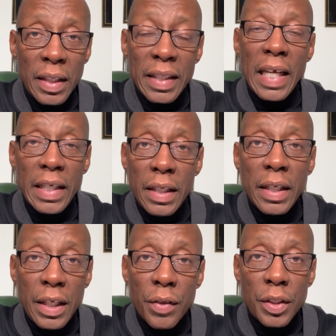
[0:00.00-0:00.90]
They need to
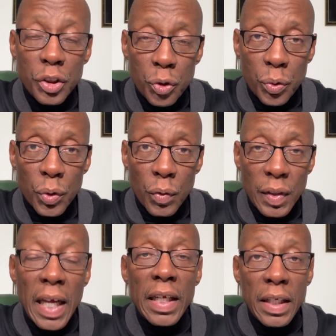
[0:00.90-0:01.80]
hear this truth.
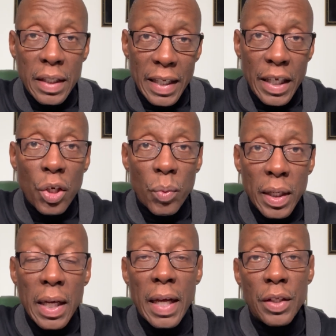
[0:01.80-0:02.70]
They need to hear what
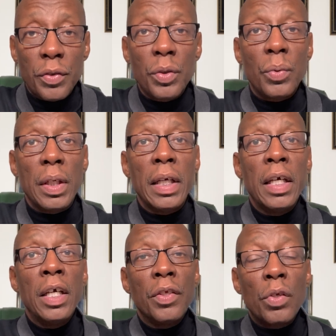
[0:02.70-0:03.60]
God is doing.
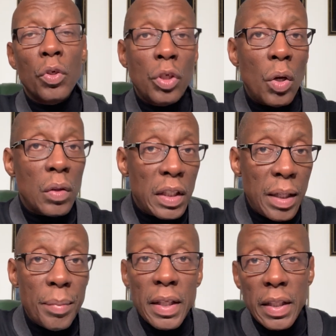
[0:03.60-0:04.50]
So don't
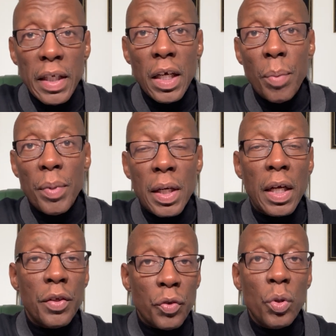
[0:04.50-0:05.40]
limit them
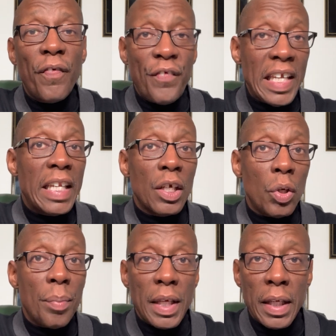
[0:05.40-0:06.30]
because you're feeding
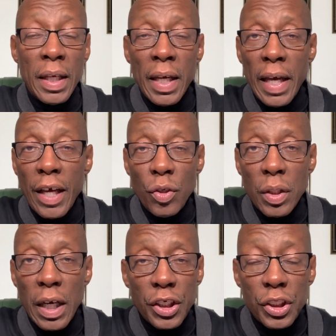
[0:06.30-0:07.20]
on me and you're
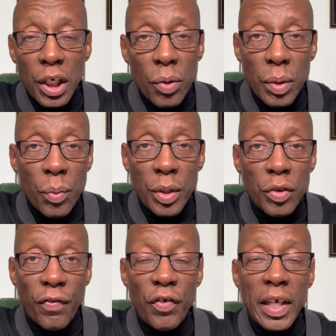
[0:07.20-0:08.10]
not sharing it with
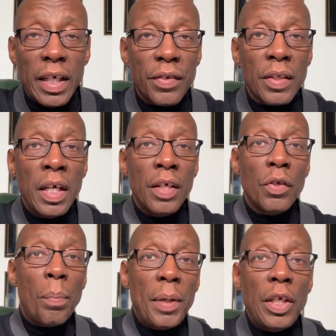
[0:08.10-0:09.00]
your friends.
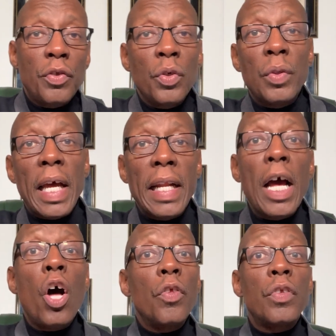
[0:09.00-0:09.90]
So please do that. And
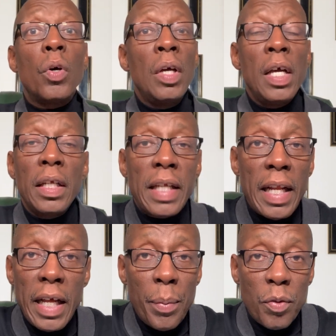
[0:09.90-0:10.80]
also,
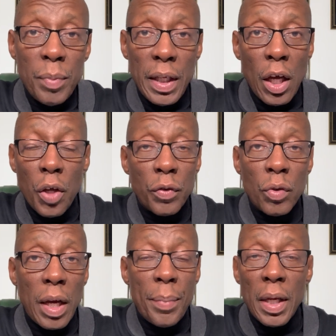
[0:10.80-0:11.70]
that helps me also.
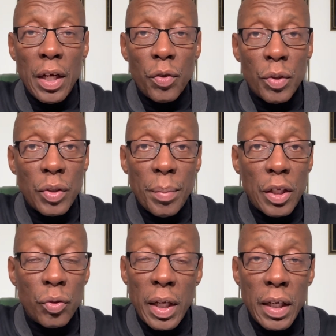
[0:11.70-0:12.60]
I'll be honest with you. I'm
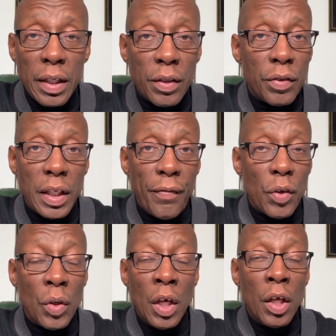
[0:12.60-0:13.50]
not trying to deceive
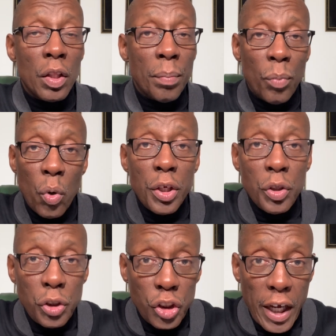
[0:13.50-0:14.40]
you. The more
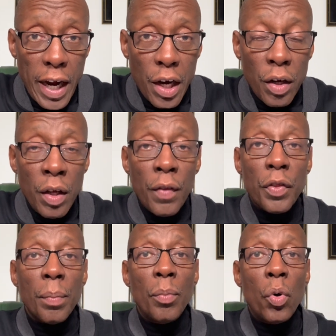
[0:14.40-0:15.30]
you share,
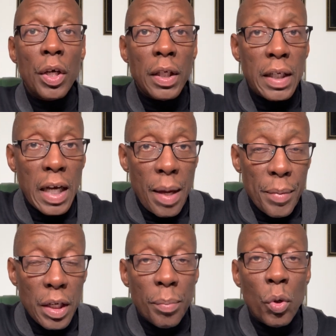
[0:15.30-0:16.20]
the more you
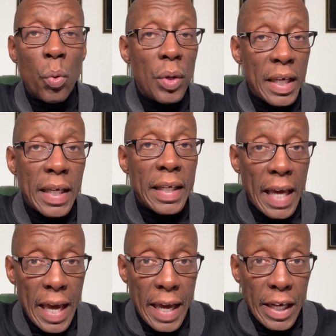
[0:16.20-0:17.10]
comment, the more we
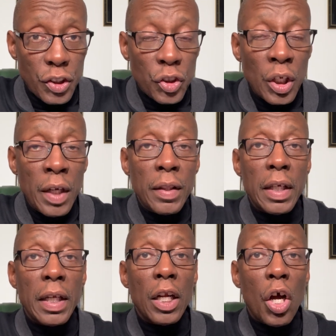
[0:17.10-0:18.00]
engage,
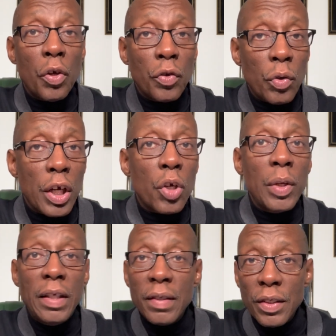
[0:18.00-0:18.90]
then it also
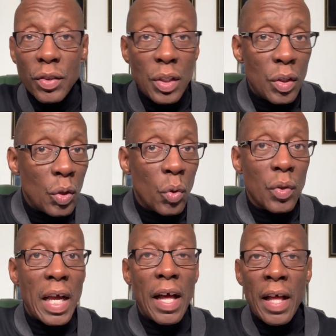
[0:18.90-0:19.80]
increases, you know, those
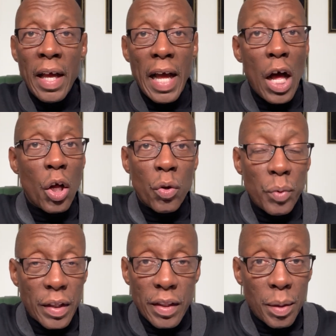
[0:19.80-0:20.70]

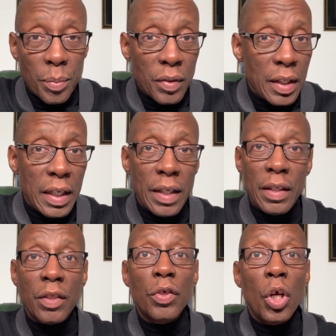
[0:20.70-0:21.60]
algorithms that they're
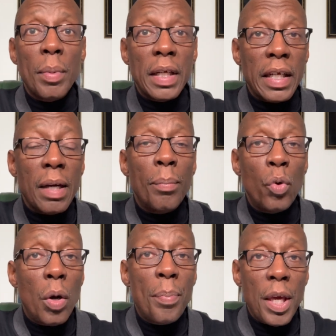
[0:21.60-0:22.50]
determined that there are
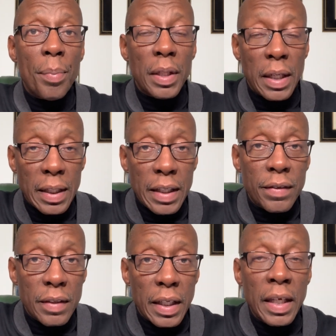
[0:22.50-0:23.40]
more people that are
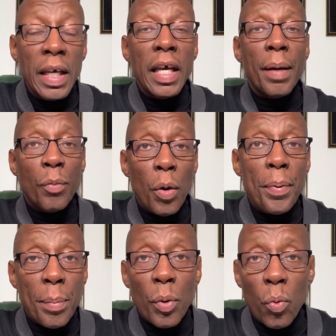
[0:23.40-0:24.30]
listening and more
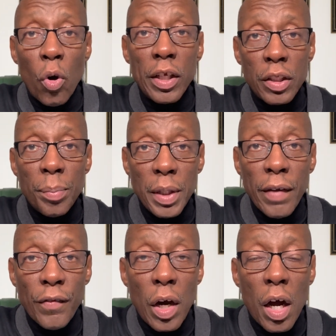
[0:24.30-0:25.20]
people want to be
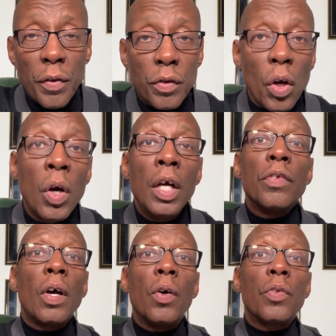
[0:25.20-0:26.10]
involved.
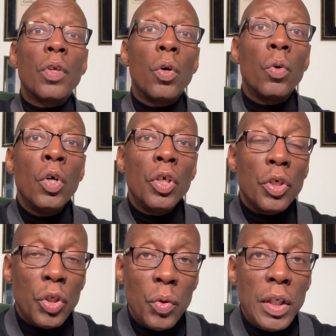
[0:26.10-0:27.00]
So
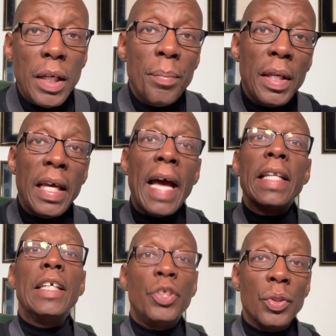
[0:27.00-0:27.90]
you need me, I
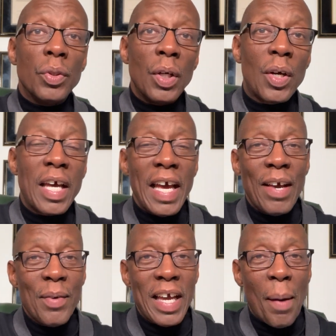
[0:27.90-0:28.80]
need you. Okay,
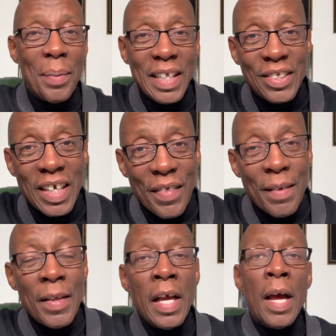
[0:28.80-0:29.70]
we're helping each other.
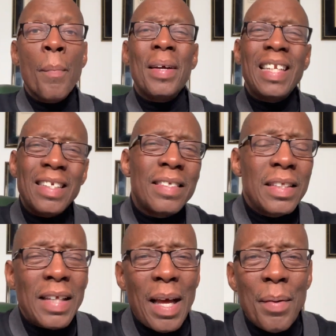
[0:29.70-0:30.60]
But
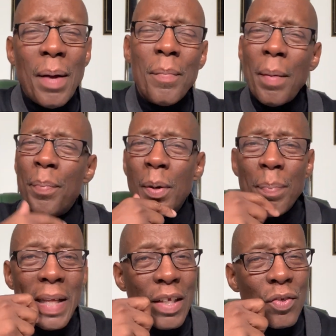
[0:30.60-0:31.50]
listen, I'm
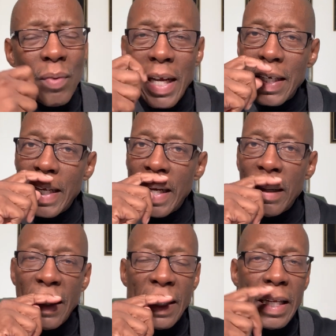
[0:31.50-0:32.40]
perplexed right
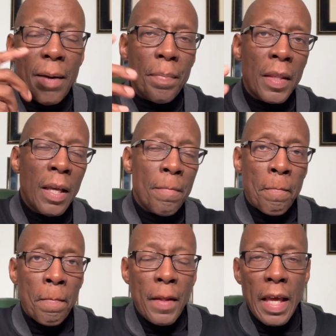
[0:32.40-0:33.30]
now, and
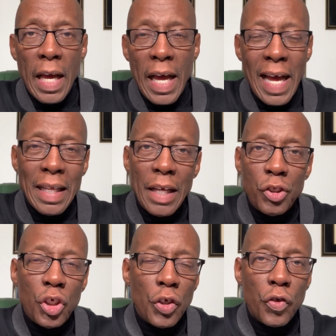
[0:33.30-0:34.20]
I
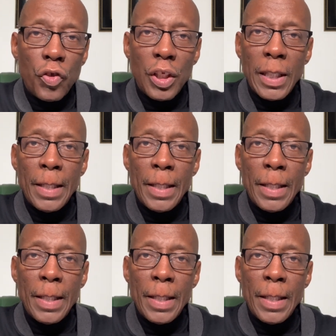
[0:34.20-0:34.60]
just